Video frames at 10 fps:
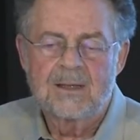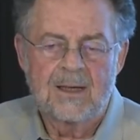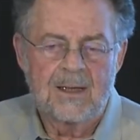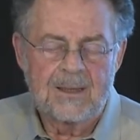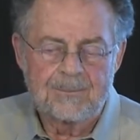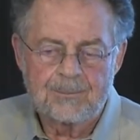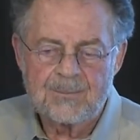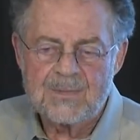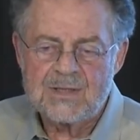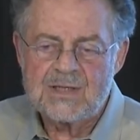um,
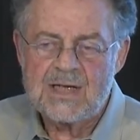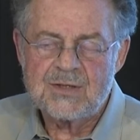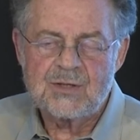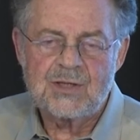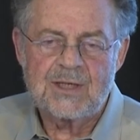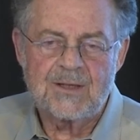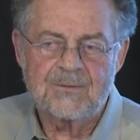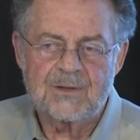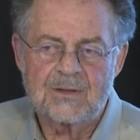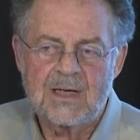CSGF,
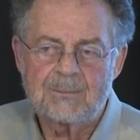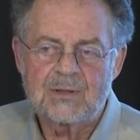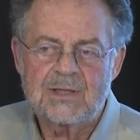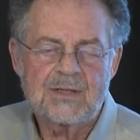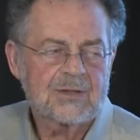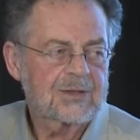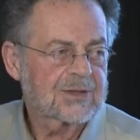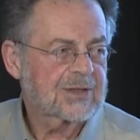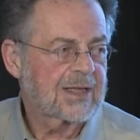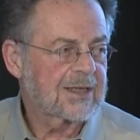the Computational
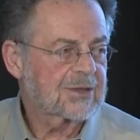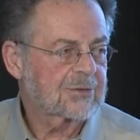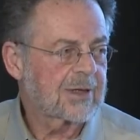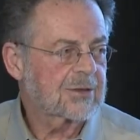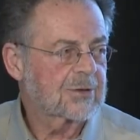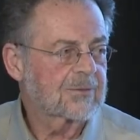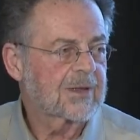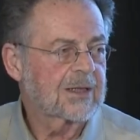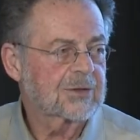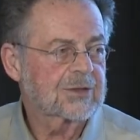Science Graduate
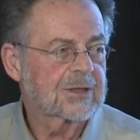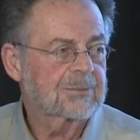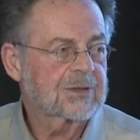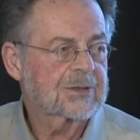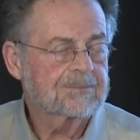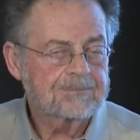Fellowships.